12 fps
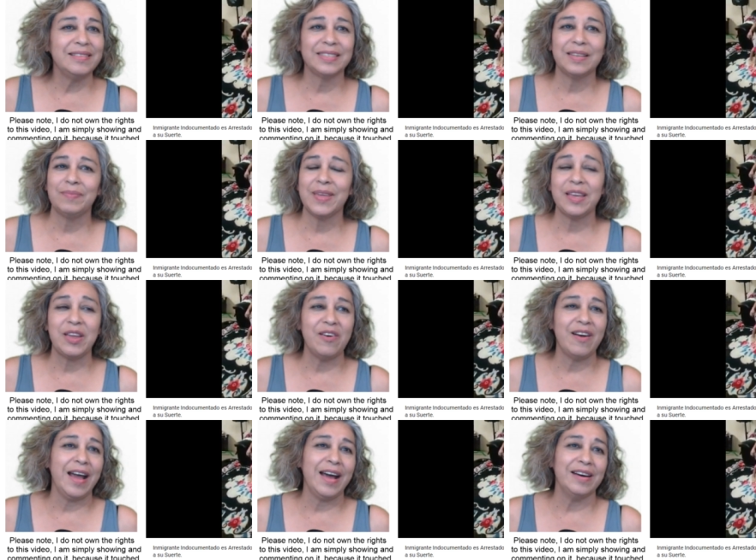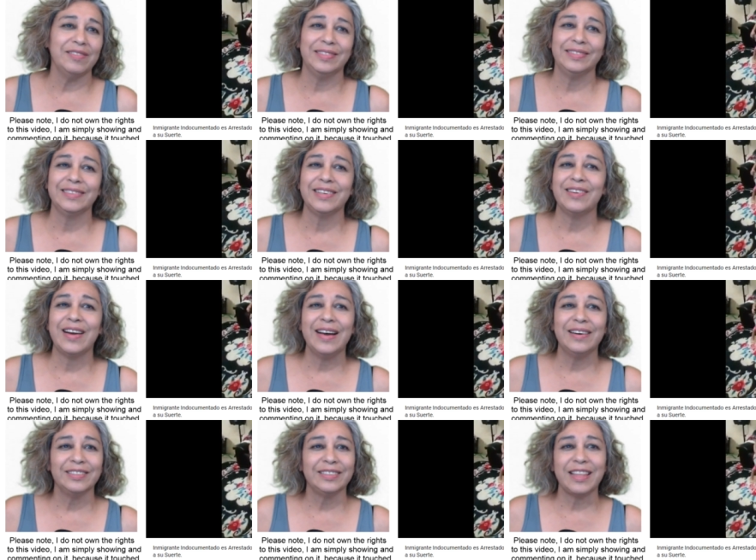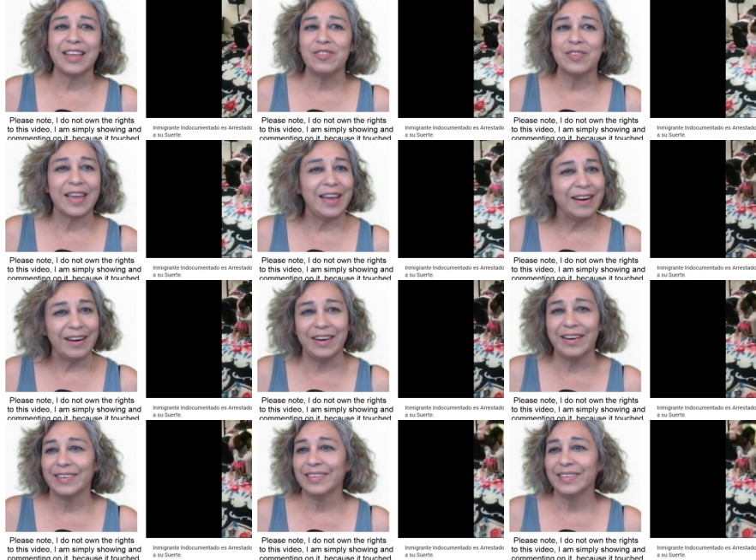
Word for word: or something, you're out. You're out. They don't care.